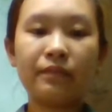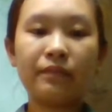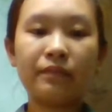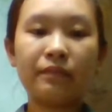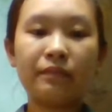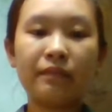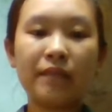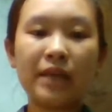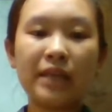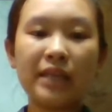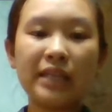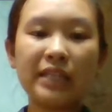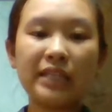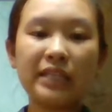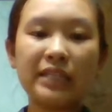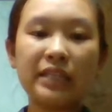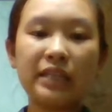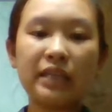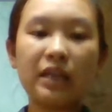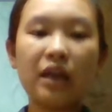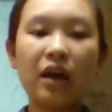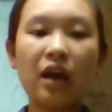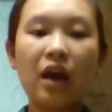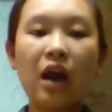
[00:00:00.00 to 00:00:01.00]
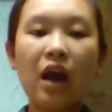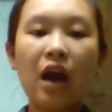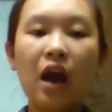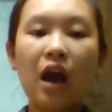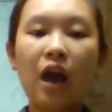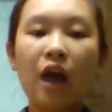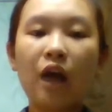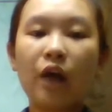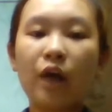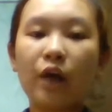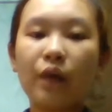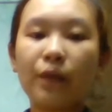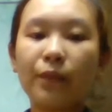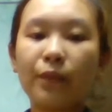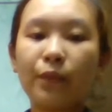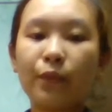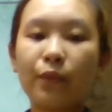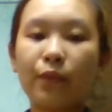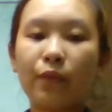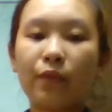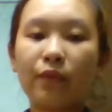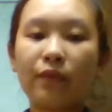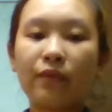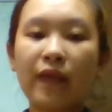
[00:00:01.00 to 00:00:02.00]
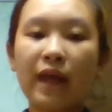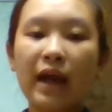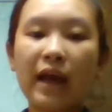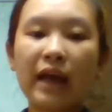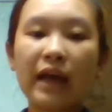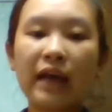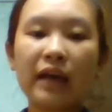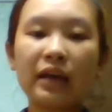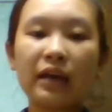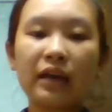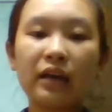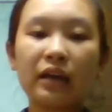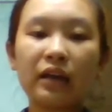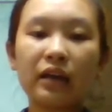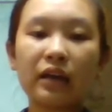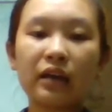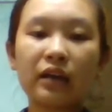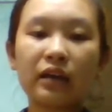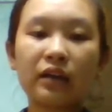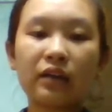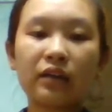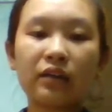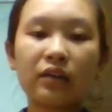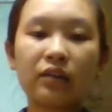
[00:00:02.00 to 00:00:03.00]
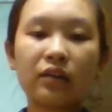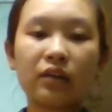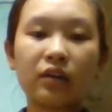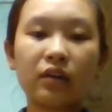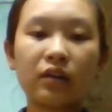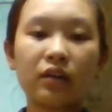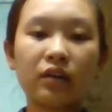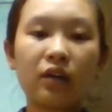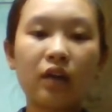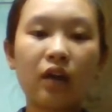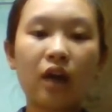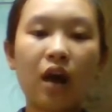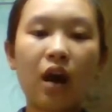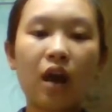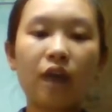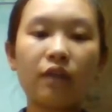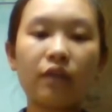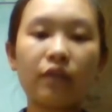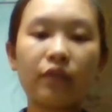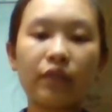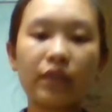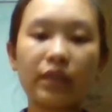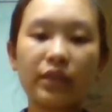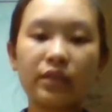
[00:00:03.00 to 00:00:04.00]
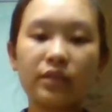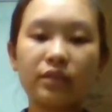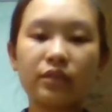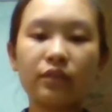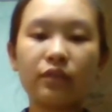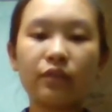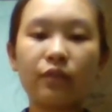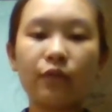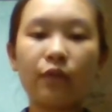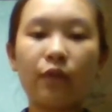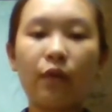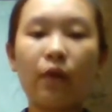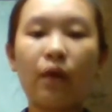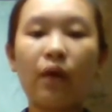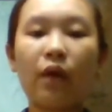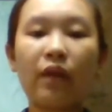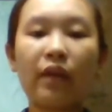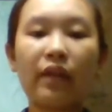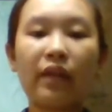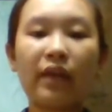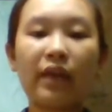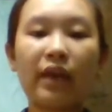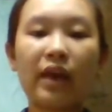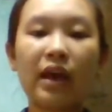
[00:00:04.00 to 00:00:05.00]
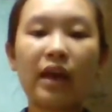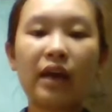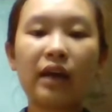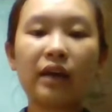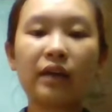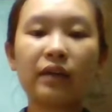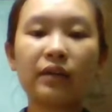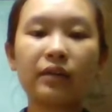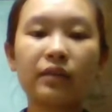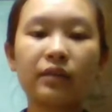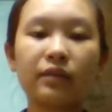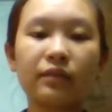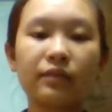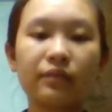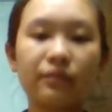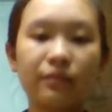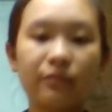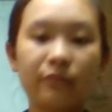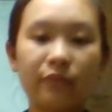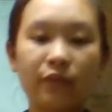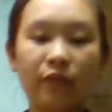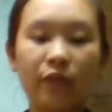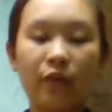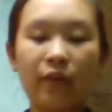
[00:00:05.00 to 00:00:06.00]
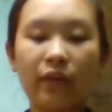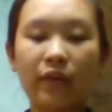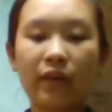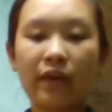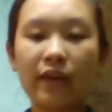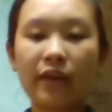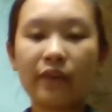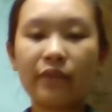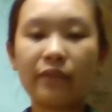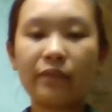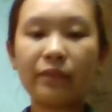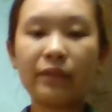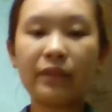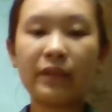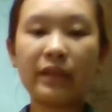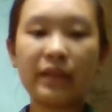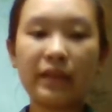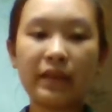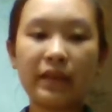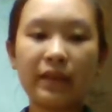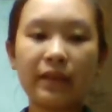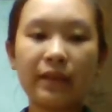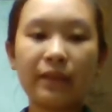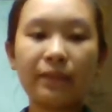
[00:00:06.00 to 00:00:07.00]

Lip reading: medicine, or provide coverage for their family.